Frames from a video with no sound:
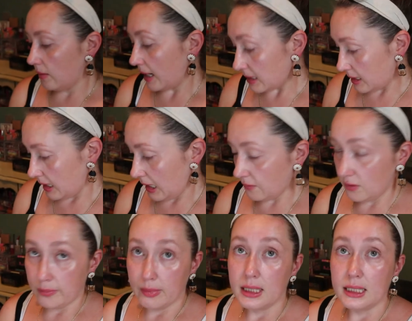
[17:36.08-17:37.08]
I did have a
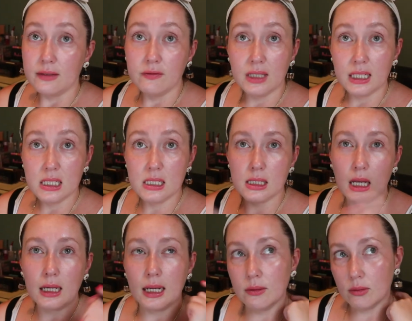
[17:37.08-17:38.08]
mini of this
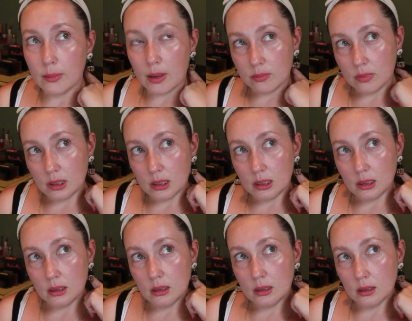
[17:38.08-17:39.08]
and I remember,
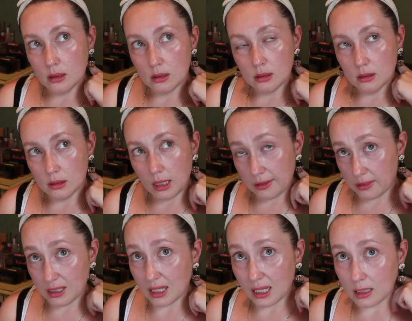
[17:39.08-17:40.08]
I
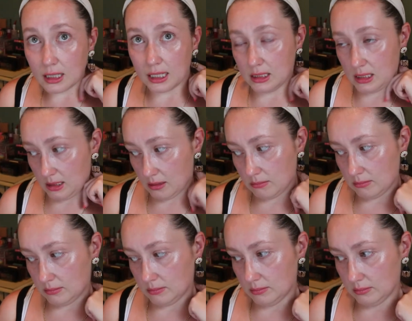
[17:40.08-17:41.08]
think I liked it.
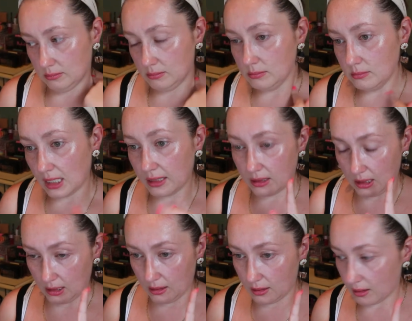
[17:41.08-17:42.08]
I
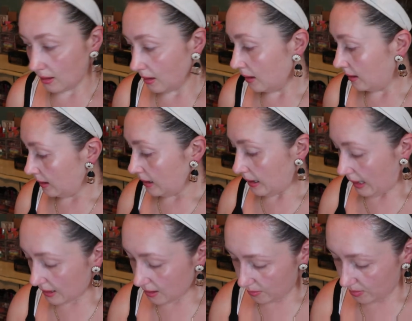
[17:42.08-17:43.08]
think. I
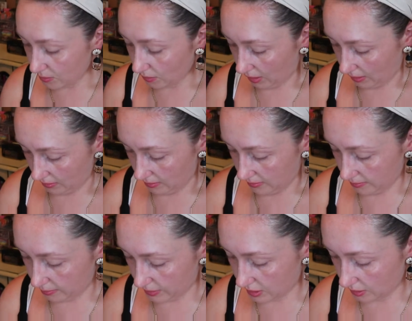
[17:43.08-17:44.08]
could be wrong.
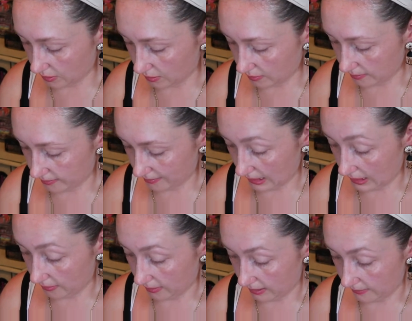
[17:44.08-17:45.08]
So
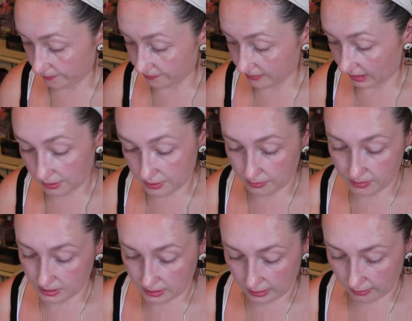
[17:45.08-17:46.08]
anyway, there's the
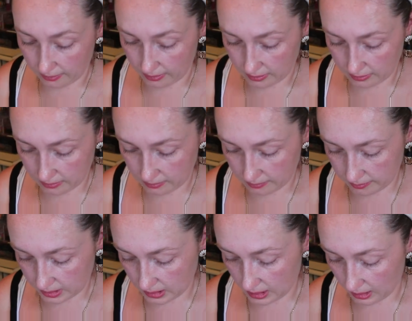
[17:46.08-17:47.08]
mascara.
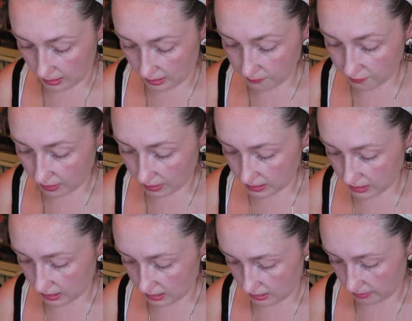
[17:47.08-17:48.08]
But yeah, I'm very
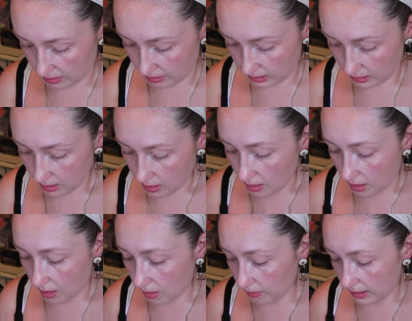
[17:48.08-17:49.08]
excited about it.
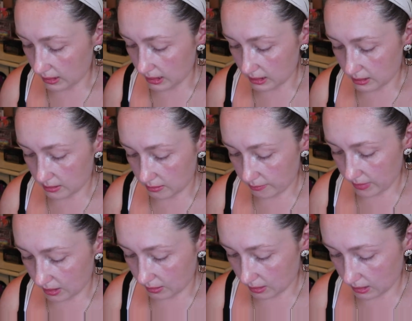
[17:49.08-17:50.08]
Oh, and this
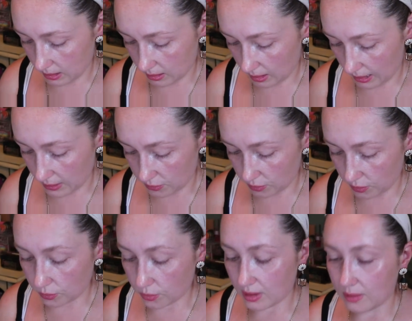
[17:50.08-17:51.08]
Milk Hydro
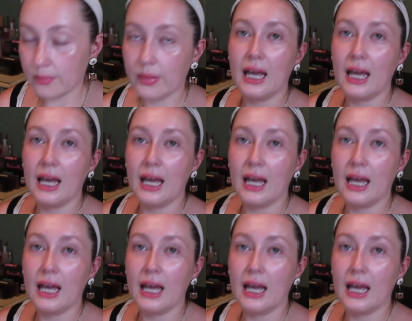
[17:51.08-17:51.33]
Grip.